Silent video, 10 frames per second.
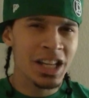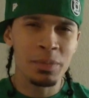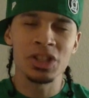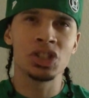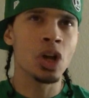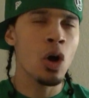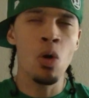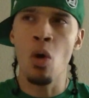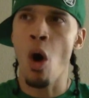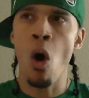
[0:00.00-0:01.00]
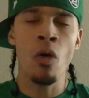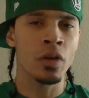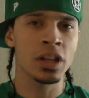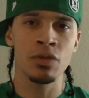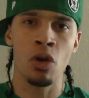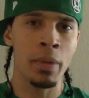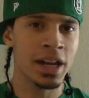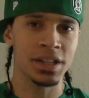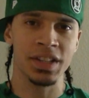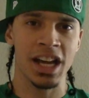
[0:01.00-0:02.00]
has been so overly
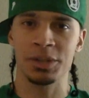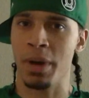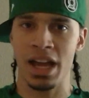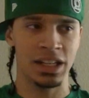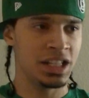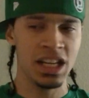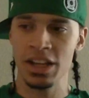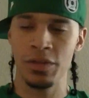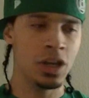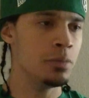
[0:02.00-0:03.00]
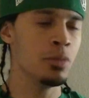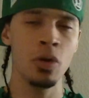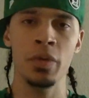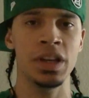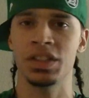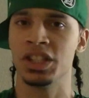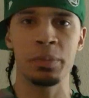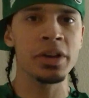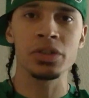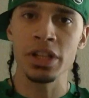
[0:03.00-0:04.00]
romanticized by TV, movies, and
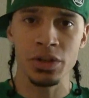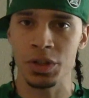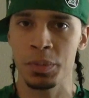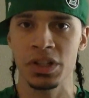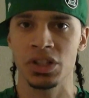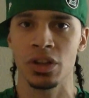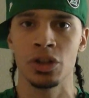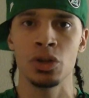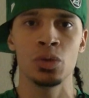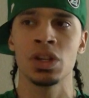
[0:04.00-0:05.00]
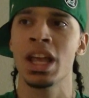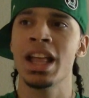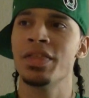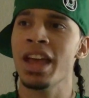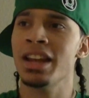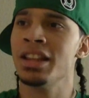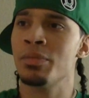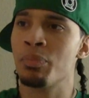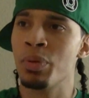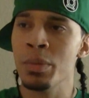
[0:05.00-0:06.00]
special interest pieces on the news
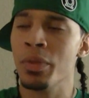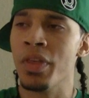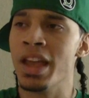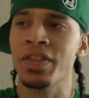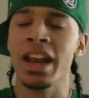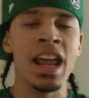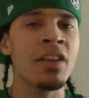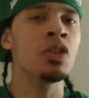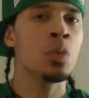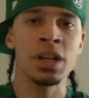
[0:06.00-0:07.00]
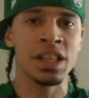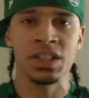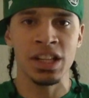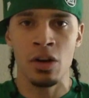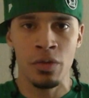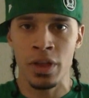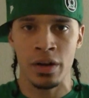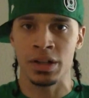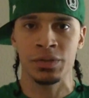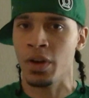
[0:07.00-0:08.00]
that people think that everyone sent over there is